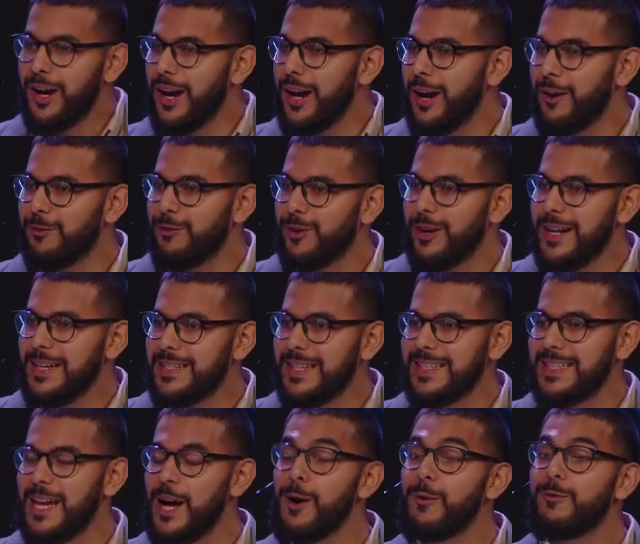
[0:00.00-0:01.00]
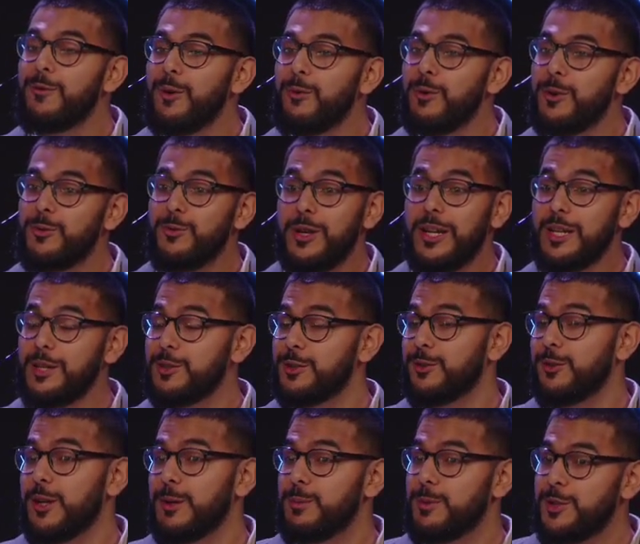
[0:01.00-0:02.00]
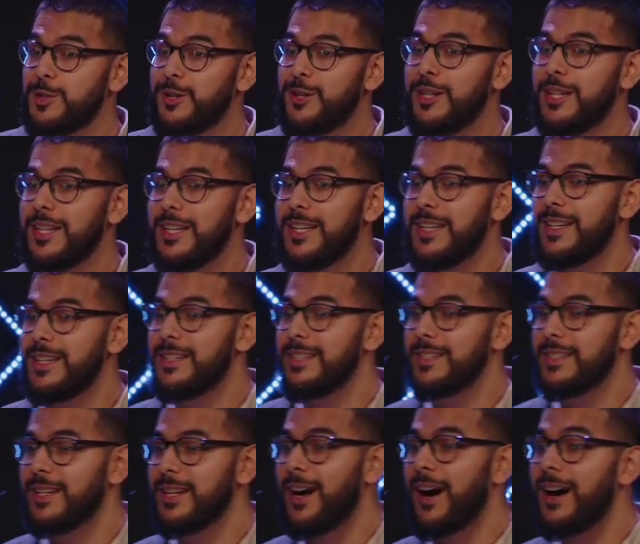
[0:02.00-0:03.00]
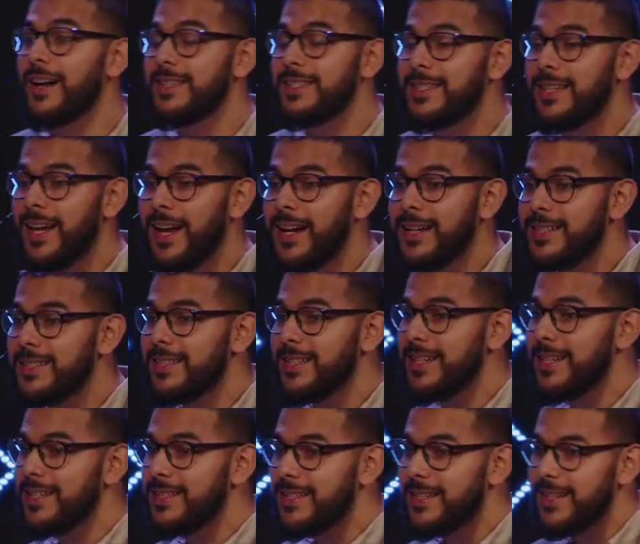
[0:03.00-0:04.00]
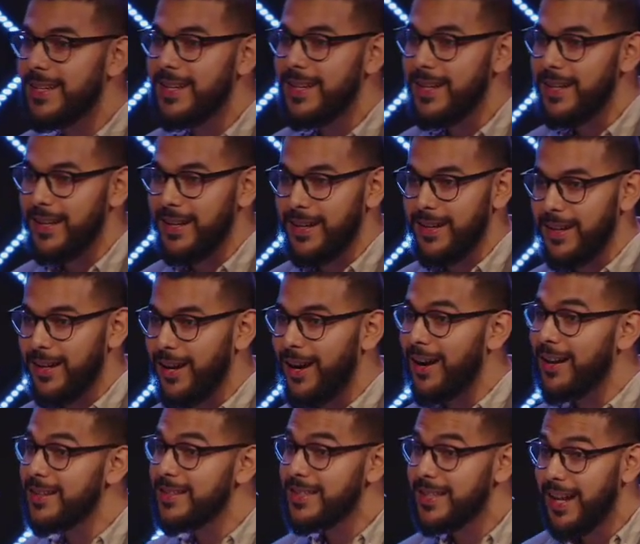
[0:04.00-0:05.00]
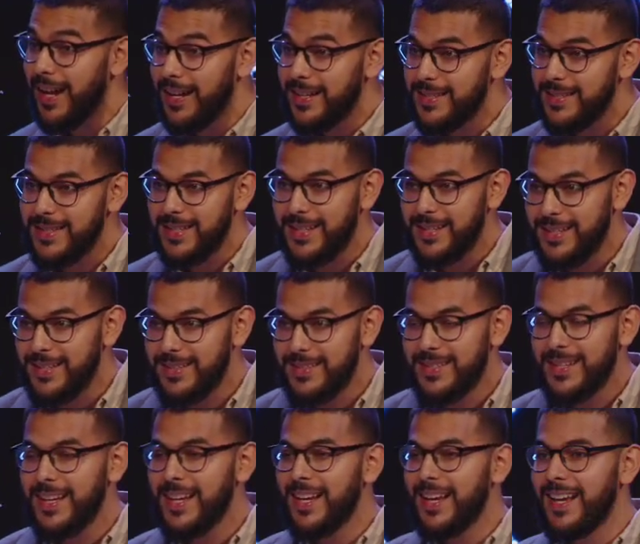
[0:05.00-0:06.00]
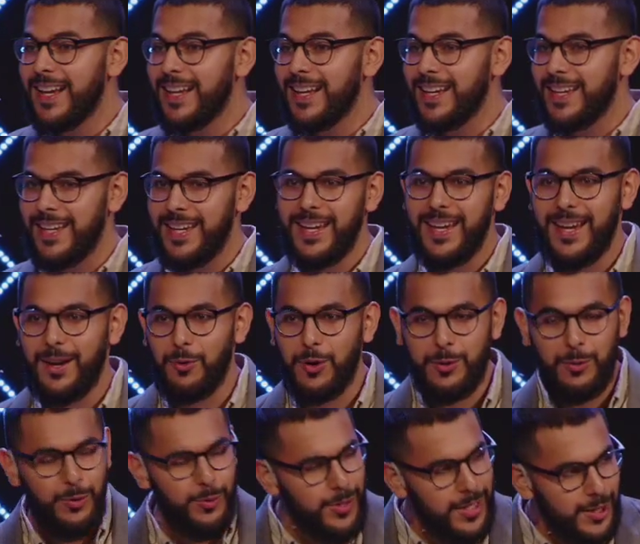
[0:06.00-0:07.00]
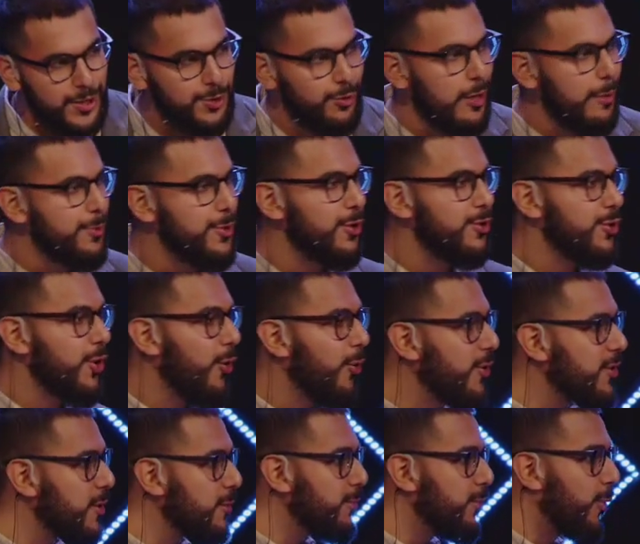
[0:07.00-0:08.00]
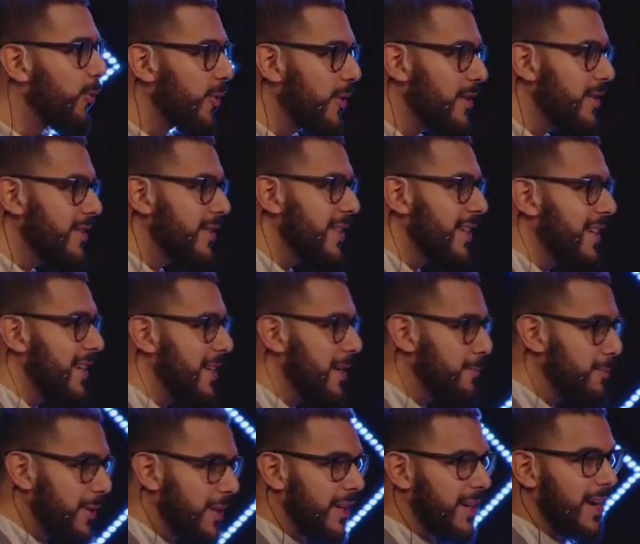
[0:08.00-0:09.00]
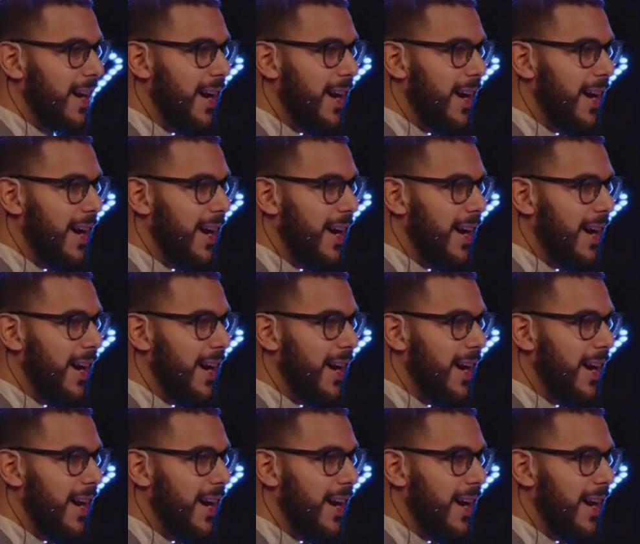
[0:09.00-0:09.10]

A phrase that's helpful when reading scripture is context is king. Context is king. When we're reading scripture, it's always important to keep it in